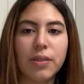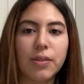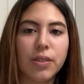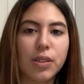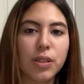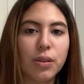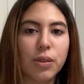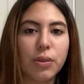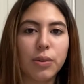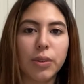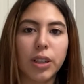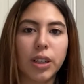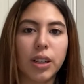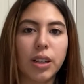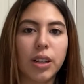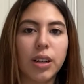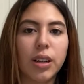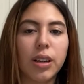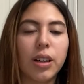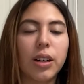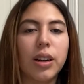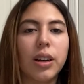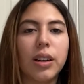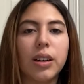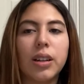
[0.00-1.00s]
life is over
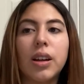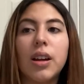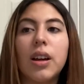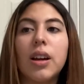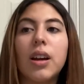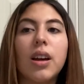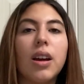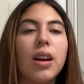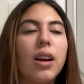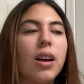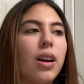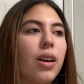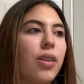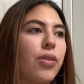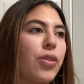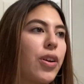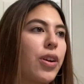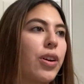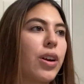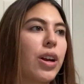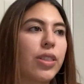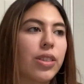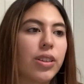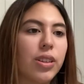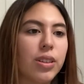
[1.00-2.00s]
here, and
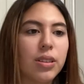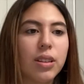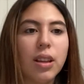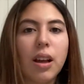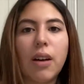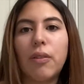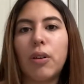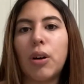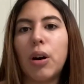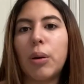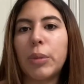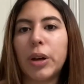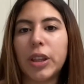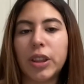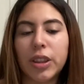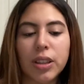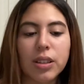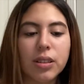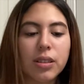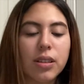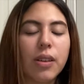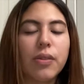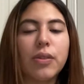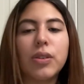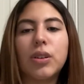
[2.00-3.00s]
they're at this level, I'm at
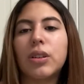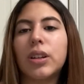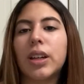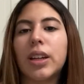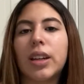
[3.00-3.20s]
this level.